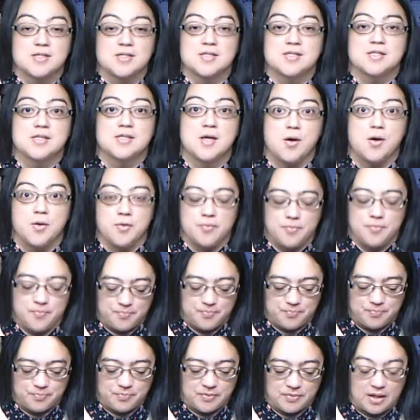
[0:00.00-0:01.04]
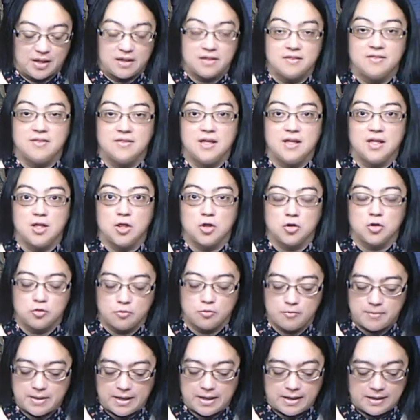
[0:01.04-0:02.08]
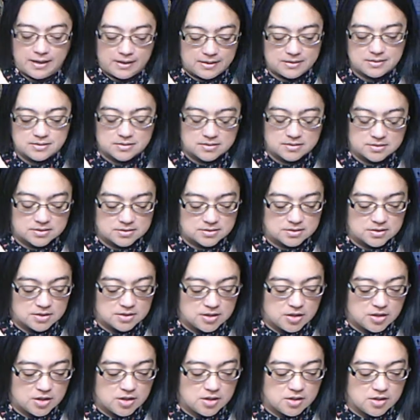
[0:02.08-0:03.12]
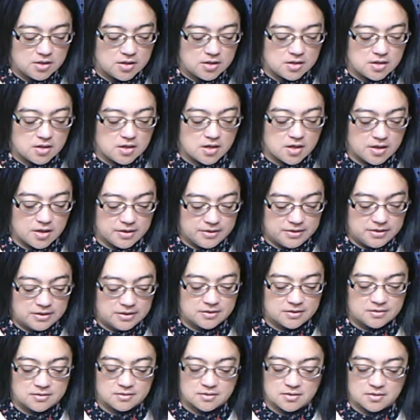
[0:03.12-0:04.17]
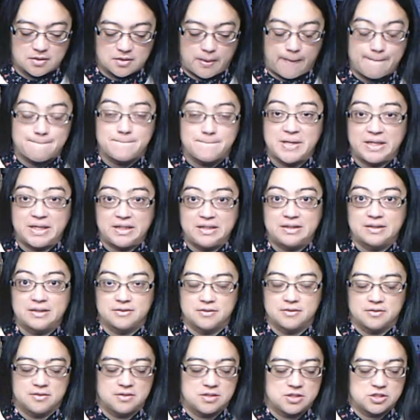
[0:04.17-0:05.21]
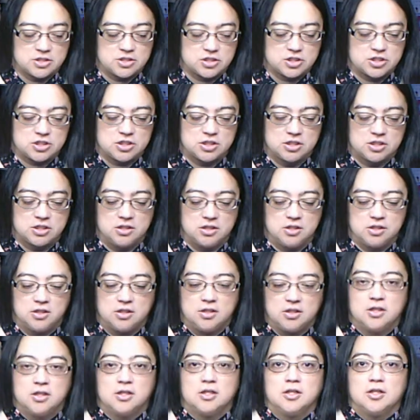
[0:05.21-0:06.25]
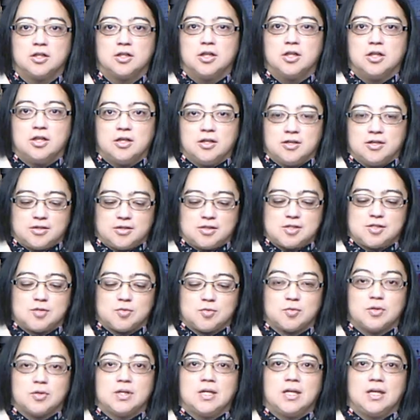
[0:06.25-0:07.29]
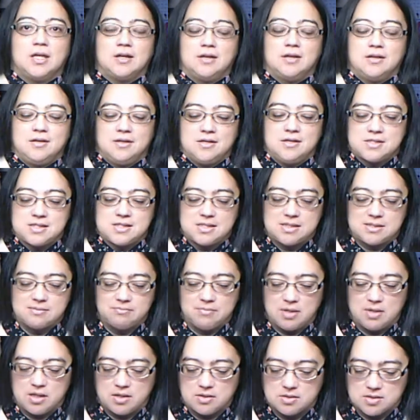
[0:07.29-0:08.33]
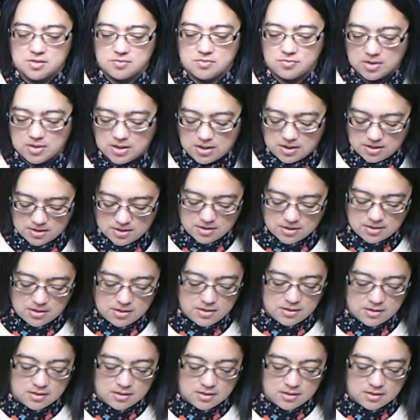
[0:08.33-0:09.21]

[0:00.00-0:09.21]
So, the ube onion bacon dish looks really good. And it smells really good.